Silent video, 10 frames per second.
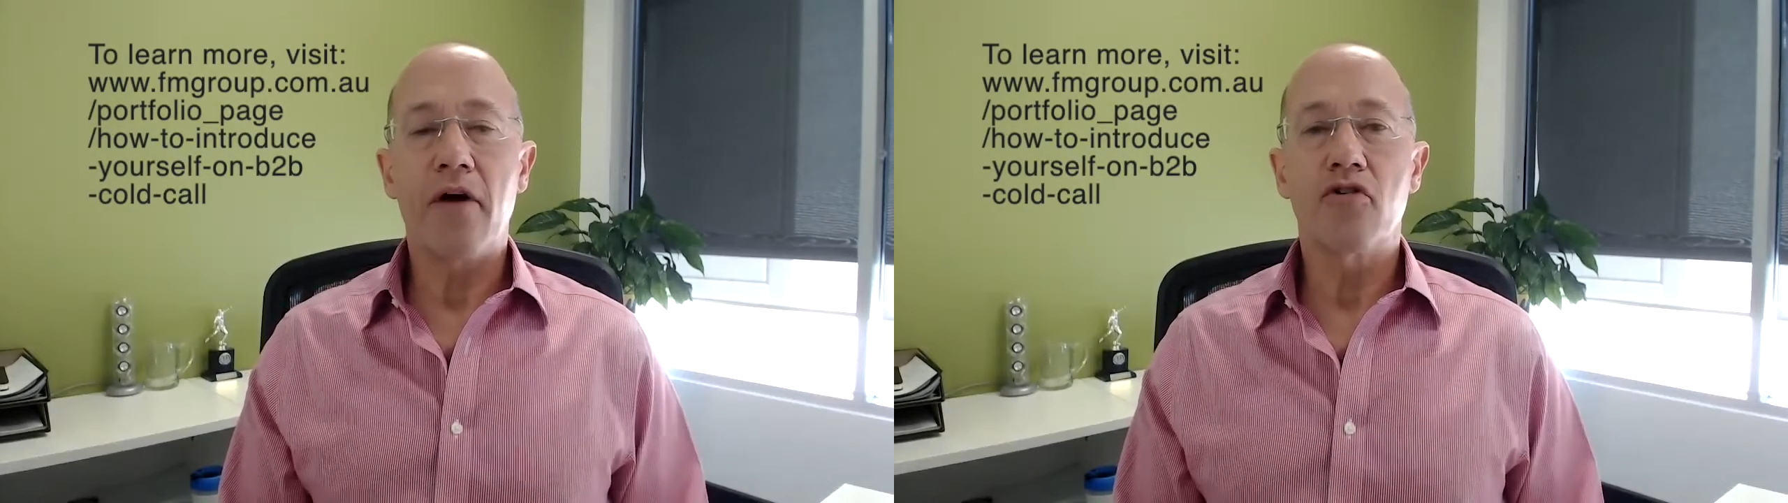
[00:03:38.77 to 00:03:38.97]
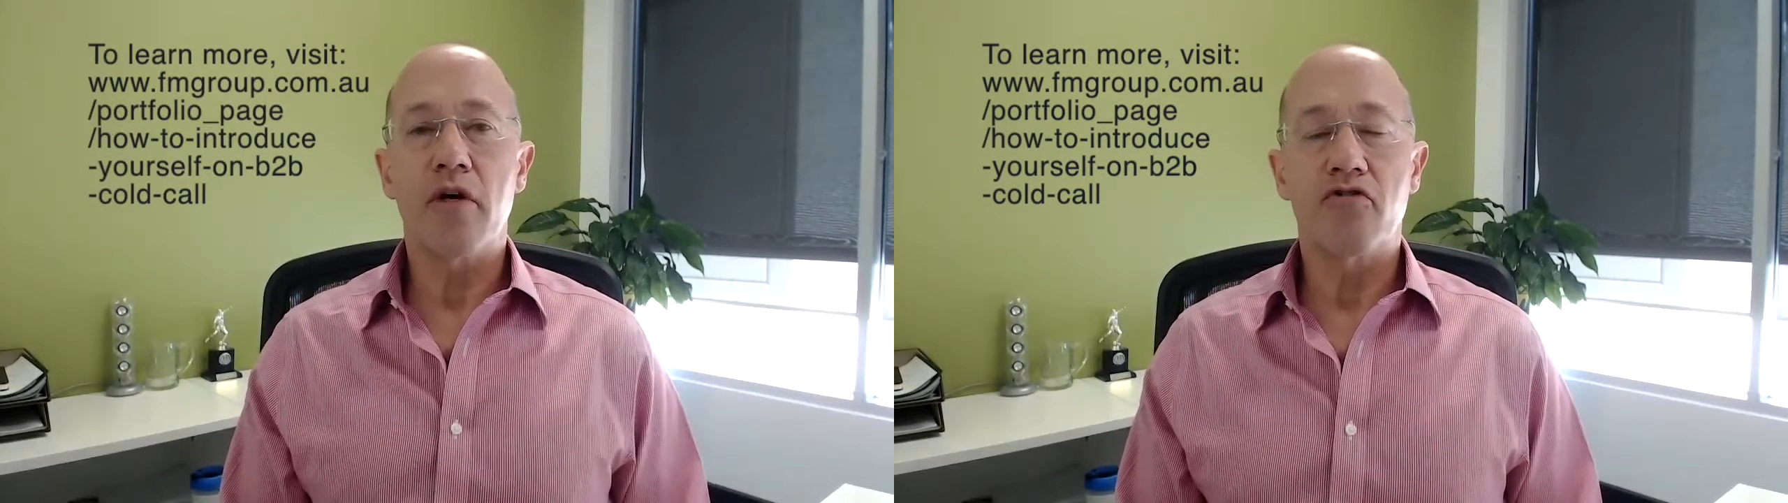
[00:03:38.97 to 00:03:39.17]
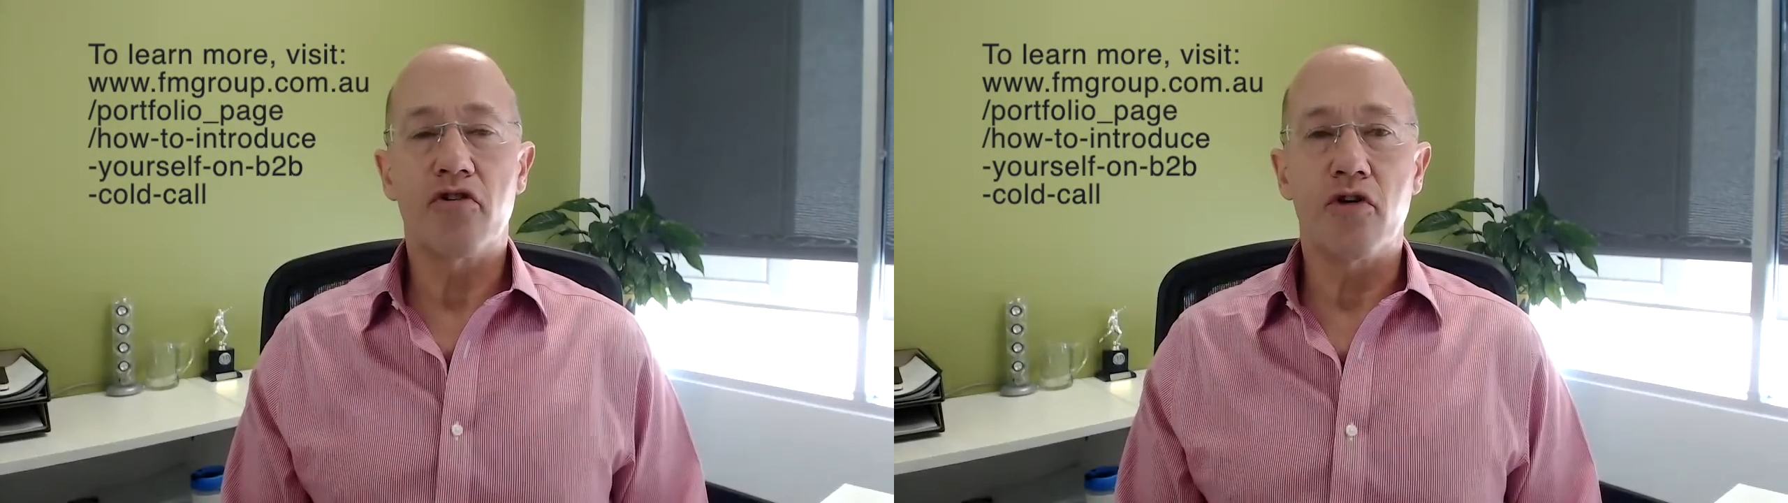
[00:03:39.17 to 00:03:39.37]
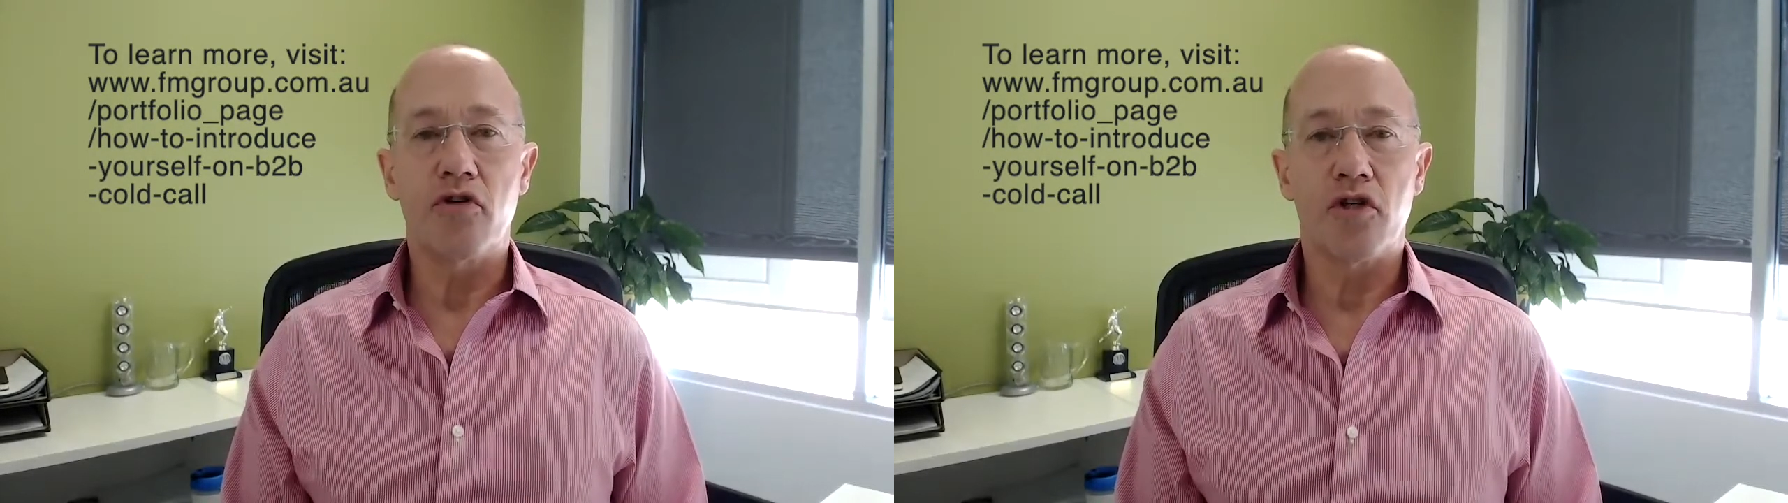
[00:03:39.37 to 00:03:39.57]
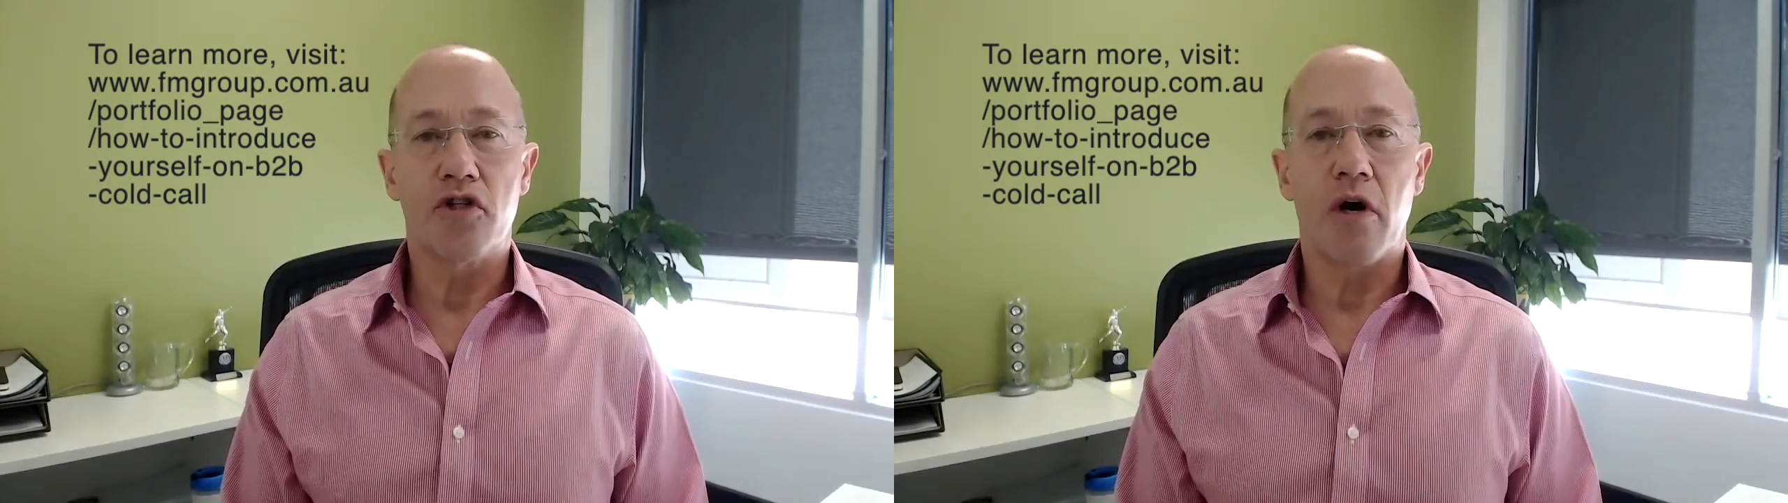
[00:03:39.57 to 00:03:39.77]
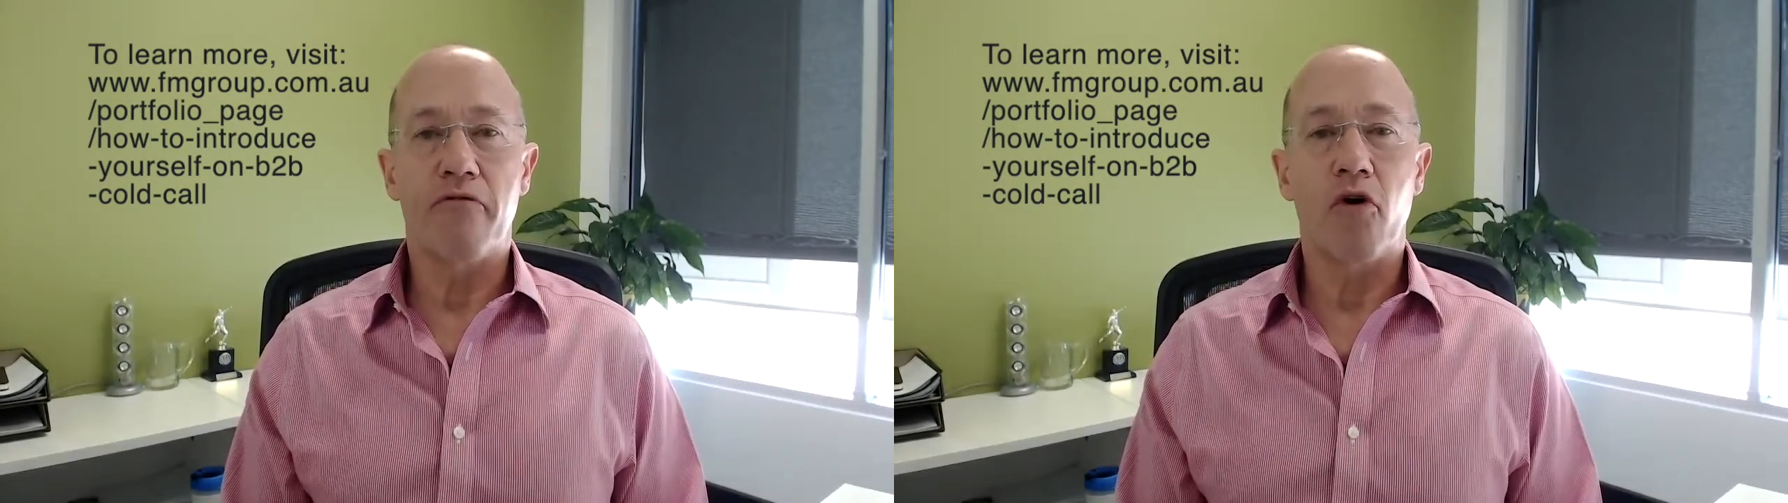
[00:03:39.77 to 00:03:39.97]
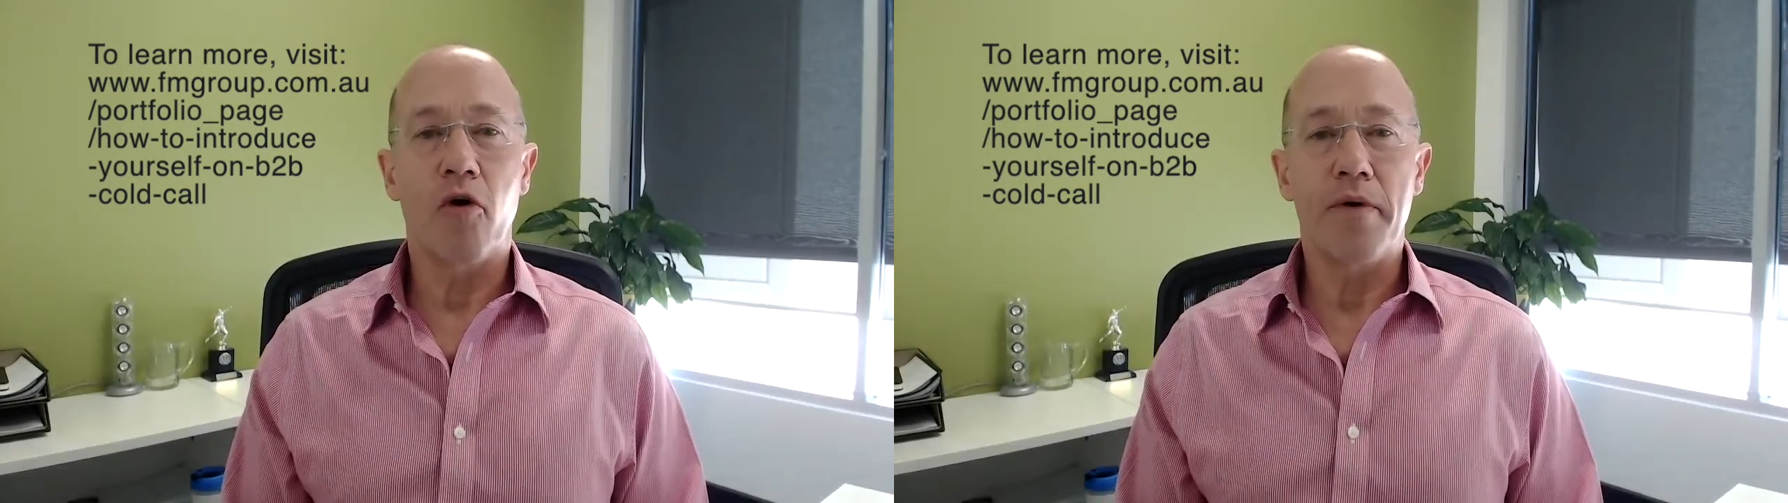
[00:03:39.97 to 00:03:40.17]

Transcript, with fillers: to introduce yourself on a